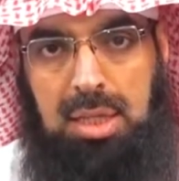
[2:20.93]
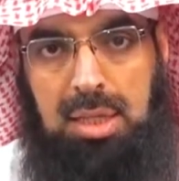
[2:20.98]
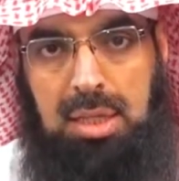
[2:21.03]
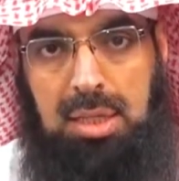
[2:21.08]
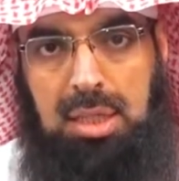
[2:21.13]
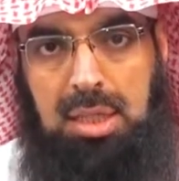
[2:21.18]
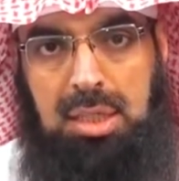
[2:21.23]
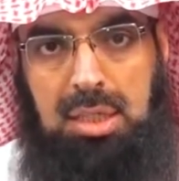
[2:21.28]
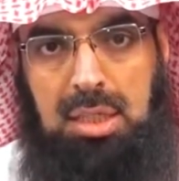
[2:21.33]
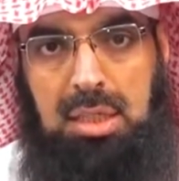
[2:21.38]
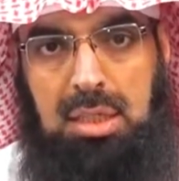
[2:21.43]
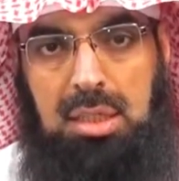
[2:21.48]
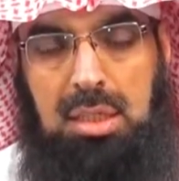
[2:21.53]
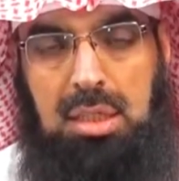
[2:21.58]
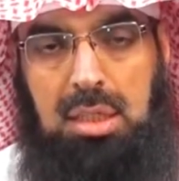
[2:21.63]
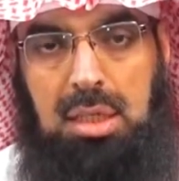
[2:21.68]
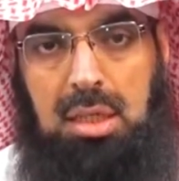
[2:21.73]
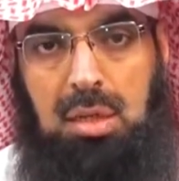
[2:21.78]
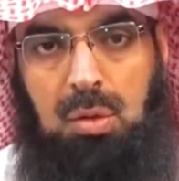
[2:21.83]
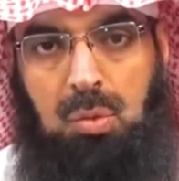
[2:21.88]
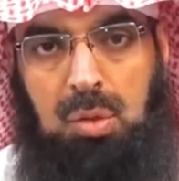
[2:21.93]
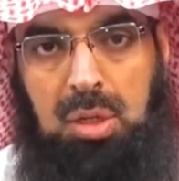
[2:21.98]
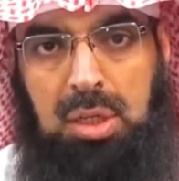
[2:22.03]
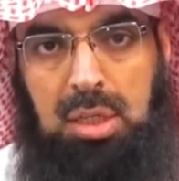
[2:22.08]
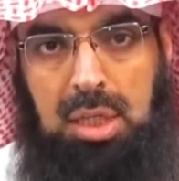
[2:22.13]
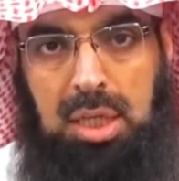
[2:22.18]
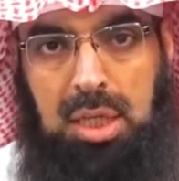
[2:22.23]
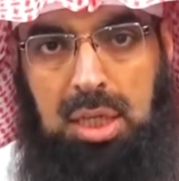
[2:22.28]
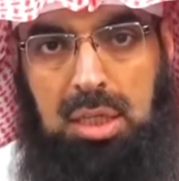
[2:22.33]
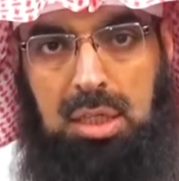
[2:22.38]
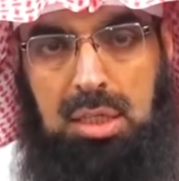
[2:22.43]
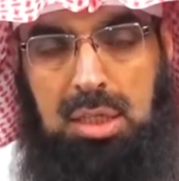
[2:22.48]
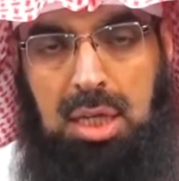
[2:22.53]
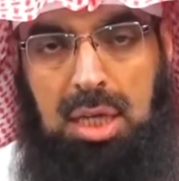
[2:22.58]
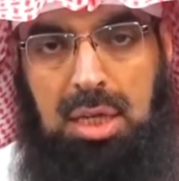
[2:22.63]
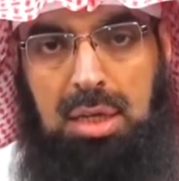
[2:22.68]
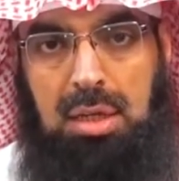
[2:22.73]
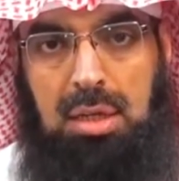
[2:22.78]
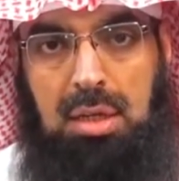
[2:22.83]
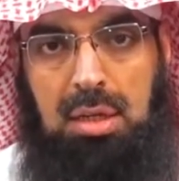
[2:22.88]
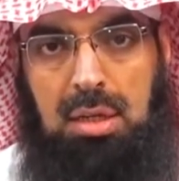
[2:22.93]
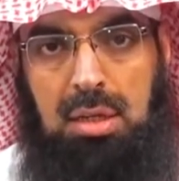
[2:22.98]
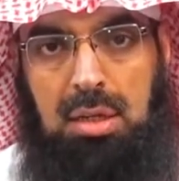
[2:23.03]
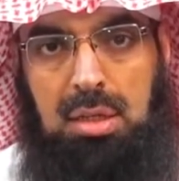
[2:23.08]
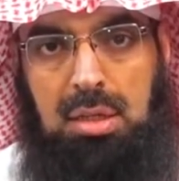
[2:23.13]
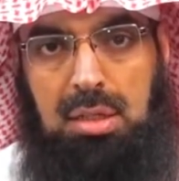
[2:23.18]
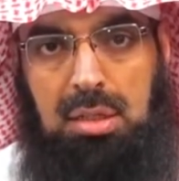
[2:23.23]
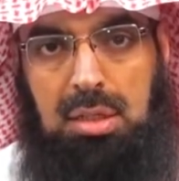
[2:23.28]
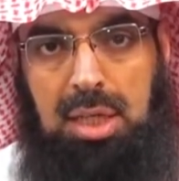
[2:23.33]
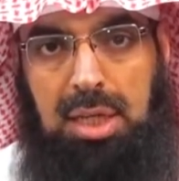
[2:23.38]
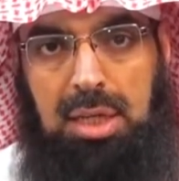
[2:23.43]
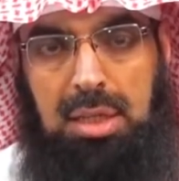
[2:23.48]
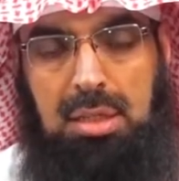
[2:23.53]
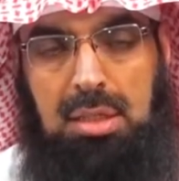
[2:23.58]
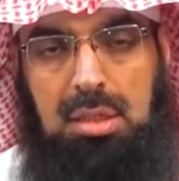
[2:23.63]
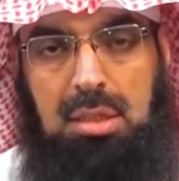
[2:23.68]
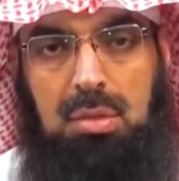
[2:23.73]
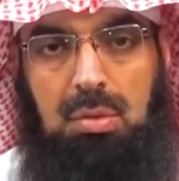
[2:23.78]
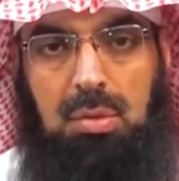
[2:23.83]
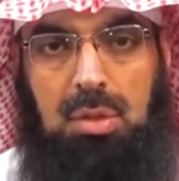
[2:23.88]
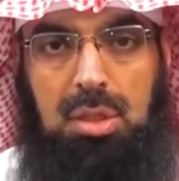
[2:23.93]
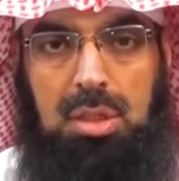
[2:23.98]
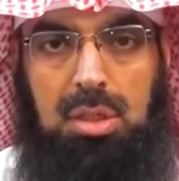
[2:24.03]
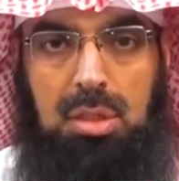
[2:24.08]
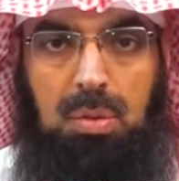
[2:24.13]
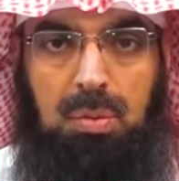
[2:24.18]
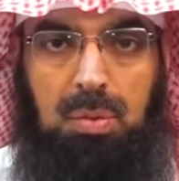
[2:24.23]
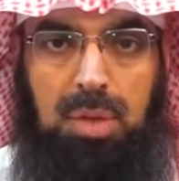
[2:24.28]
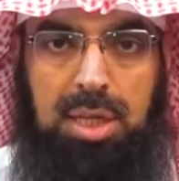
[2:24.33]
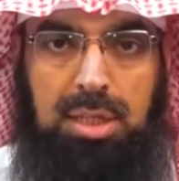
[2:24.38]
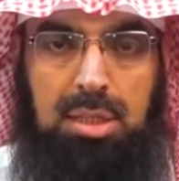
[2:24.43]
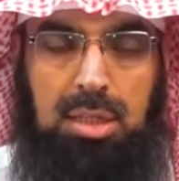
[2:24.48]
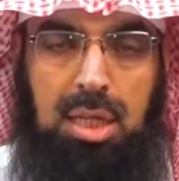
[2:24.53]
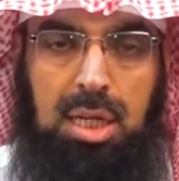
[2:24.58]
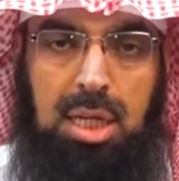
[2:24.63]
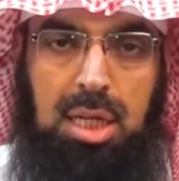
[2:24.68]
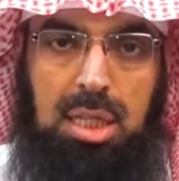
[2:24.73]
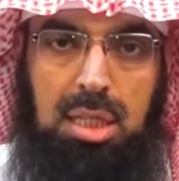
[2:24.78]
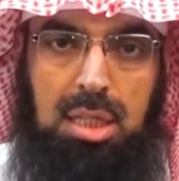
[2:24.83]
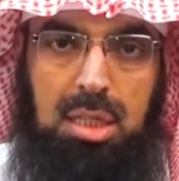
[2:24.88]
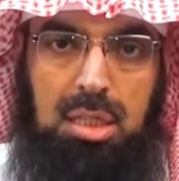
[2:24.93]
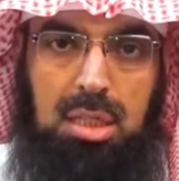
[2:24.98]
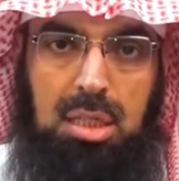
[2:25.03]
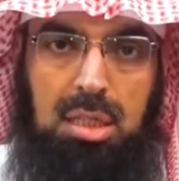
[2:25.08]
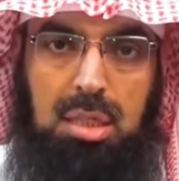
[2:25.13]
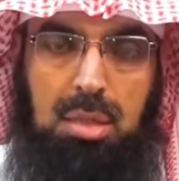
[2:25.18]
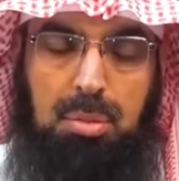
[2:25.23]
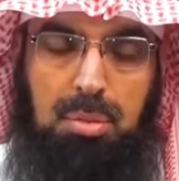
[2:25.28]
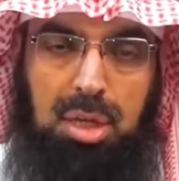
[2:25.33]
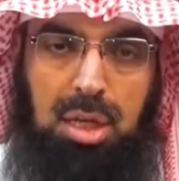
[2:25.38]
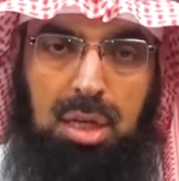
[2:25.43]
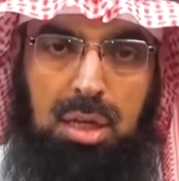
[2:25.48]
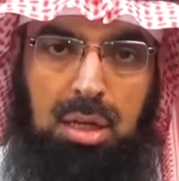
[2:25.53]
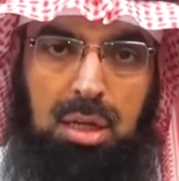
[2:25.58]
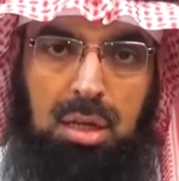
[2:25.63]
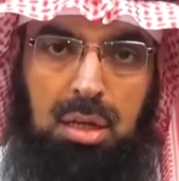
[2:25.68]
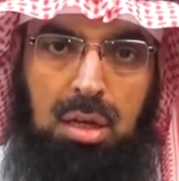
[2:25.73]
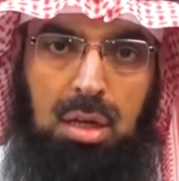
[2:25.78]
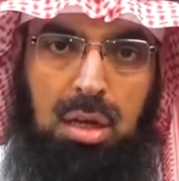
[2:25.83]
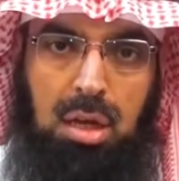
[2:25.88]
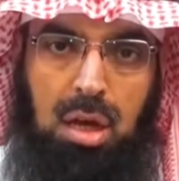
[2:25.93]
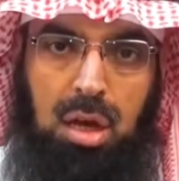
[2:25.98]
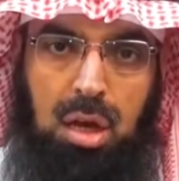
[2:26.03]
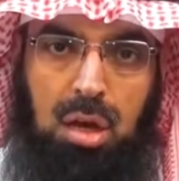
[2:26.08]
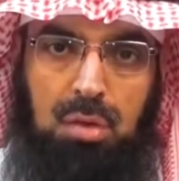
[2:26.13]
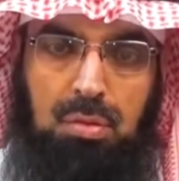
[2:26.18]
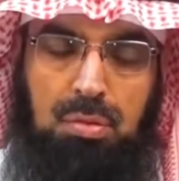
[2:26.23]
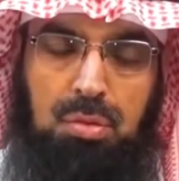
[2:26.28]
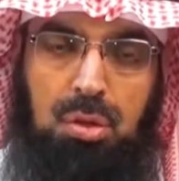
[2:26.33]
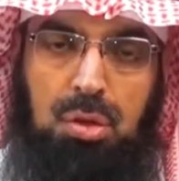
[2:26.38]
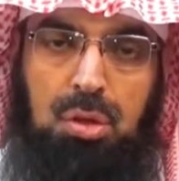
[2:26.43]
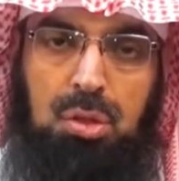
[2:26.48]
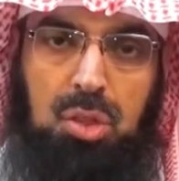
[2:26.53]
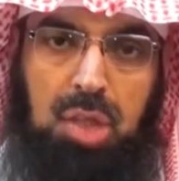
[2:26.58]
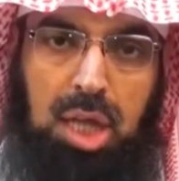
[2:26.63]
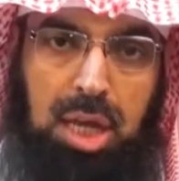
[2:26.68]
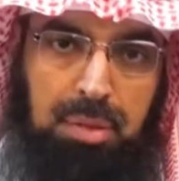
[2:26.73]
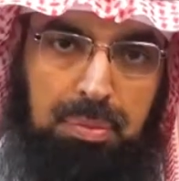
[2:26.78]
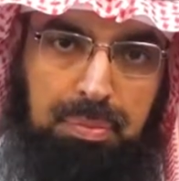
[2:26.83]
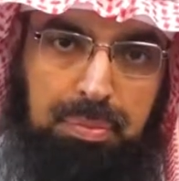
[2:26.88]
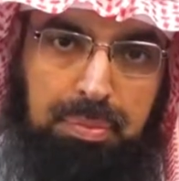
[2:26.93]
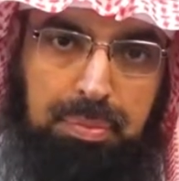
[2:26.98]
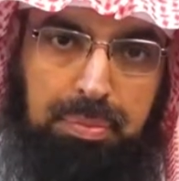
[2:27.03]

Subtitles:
This is when the sun tilts towards the west. This is the beginning of Dhuhr time.